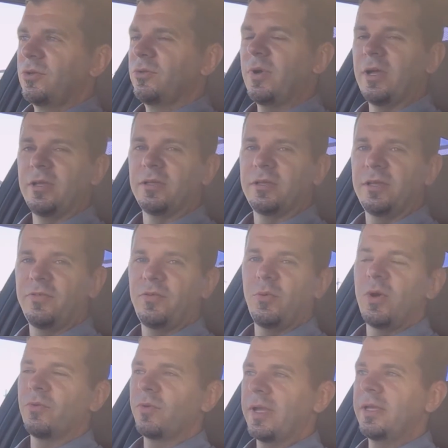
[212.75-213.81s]
well, if you
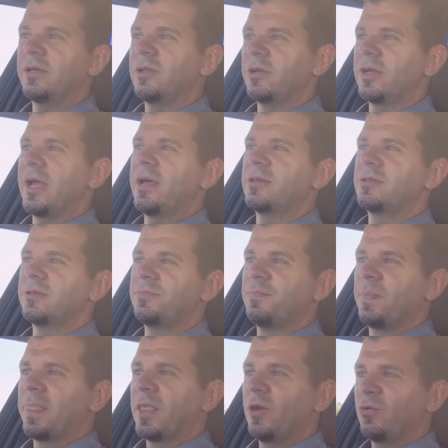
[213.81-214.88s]
want regular gas,
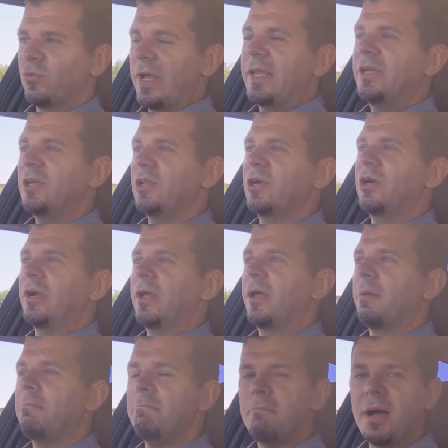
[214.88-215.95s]
regular
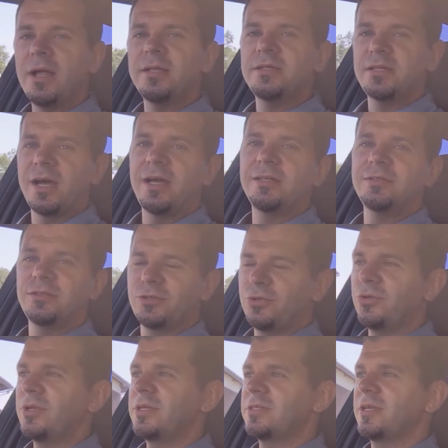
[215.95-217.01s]
mantan
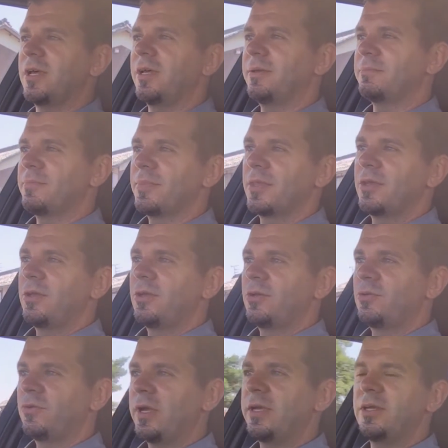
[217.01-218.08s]
kudasai,
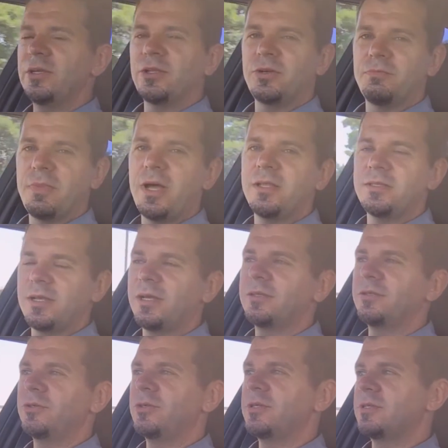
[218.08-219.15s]
regular
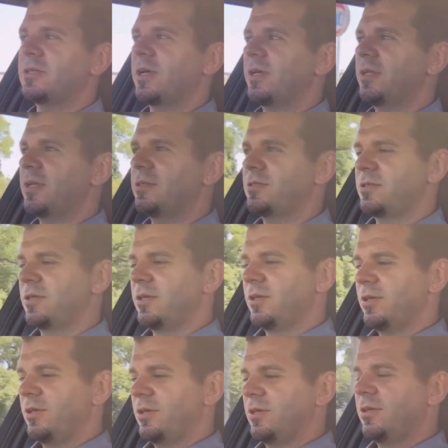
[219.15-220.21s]
mantan kudasai, that's
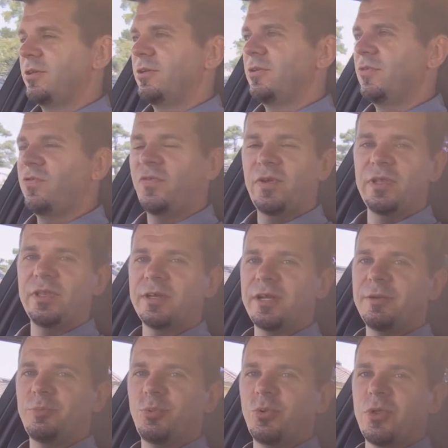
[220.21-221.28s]
fill it
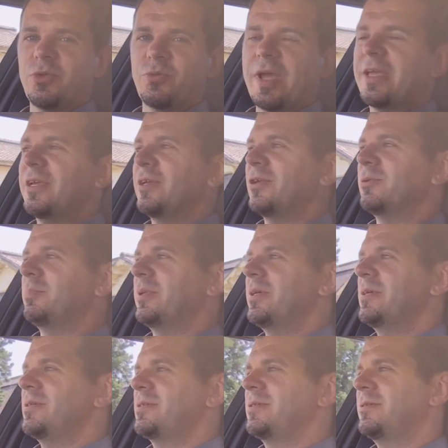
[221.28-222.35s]
up with regular,
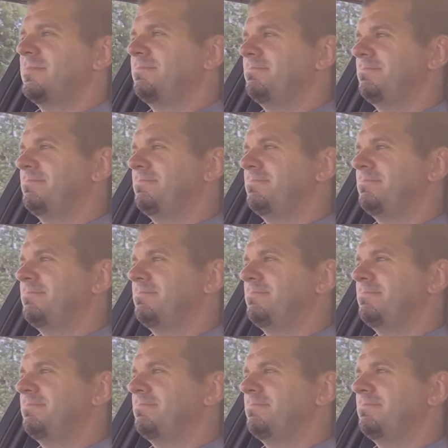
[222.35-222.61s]
please.